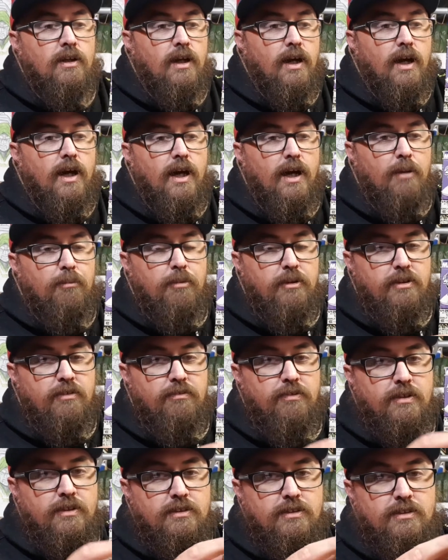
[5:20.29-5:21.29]
But
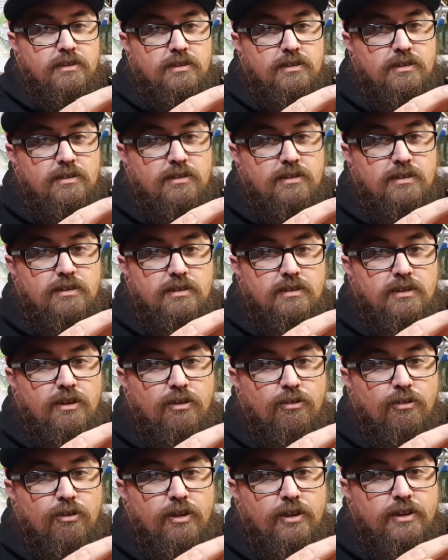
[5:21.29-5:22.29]
if it's
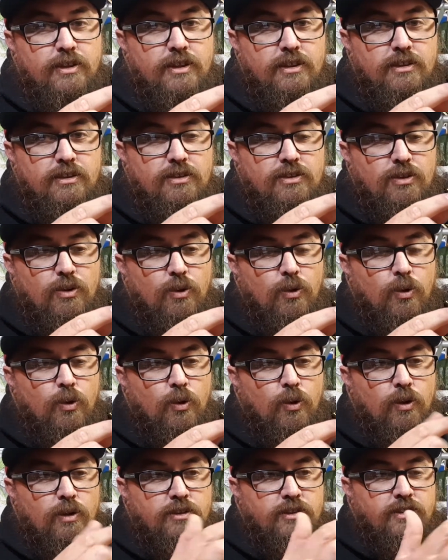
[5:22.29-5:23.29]
got writings
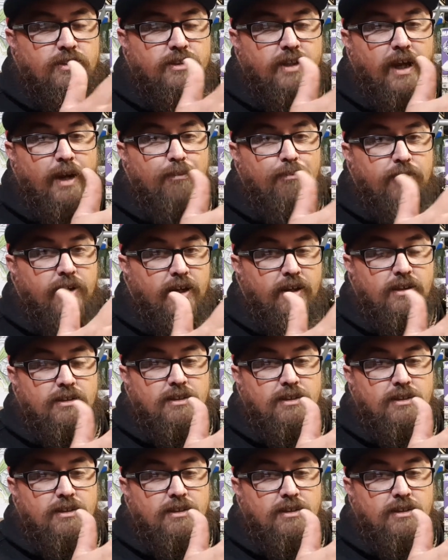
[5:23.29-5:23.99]
or a stamp date,